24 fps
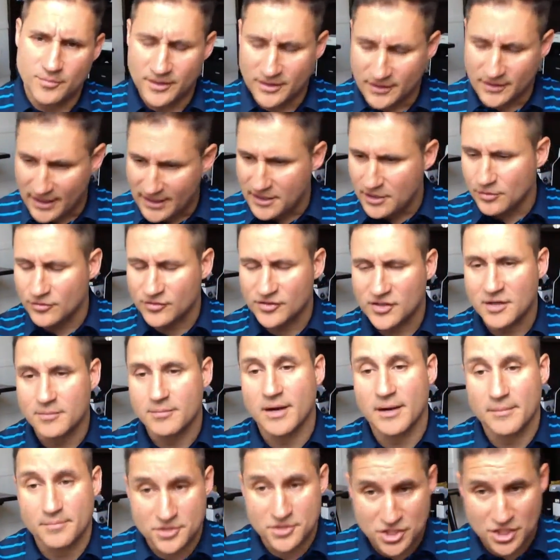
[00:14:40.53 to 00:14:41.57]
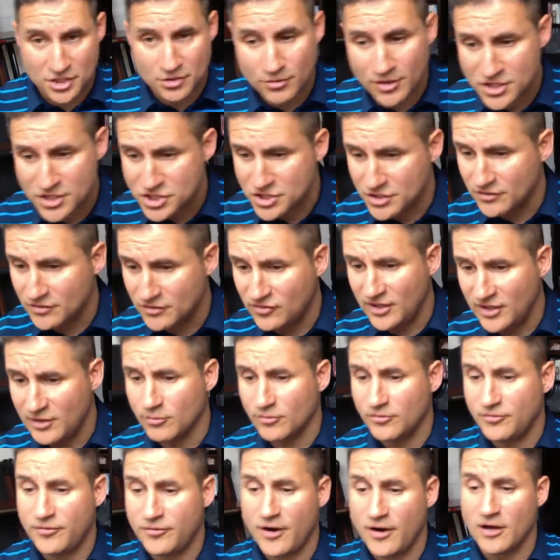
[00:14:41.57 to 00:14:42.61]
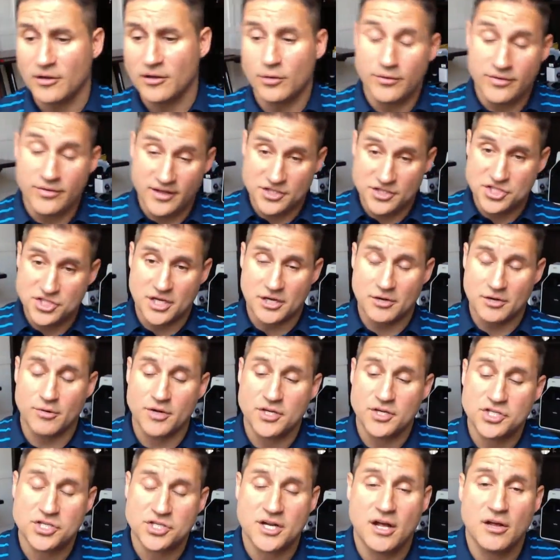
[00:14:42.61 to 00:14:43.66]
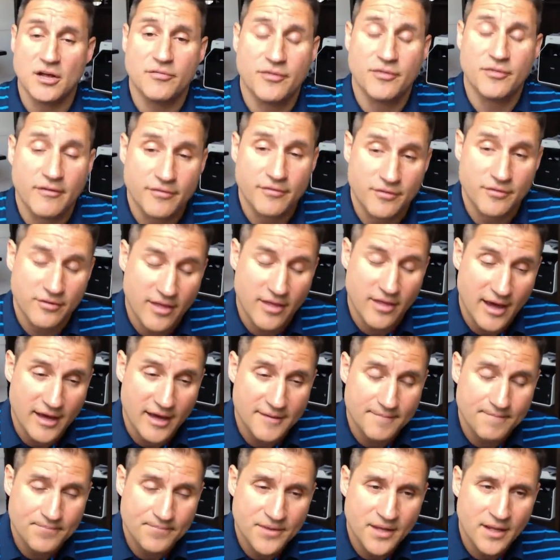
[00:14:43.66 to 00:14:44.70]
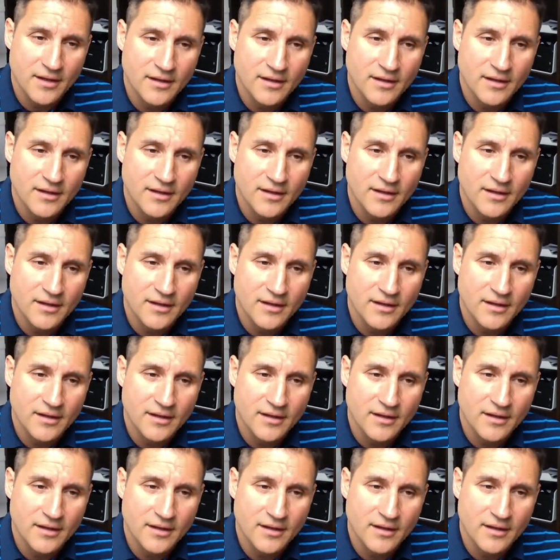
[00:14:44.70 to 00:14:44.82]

millennials come up, Generation Z will follow, and then Generation Alpha after that.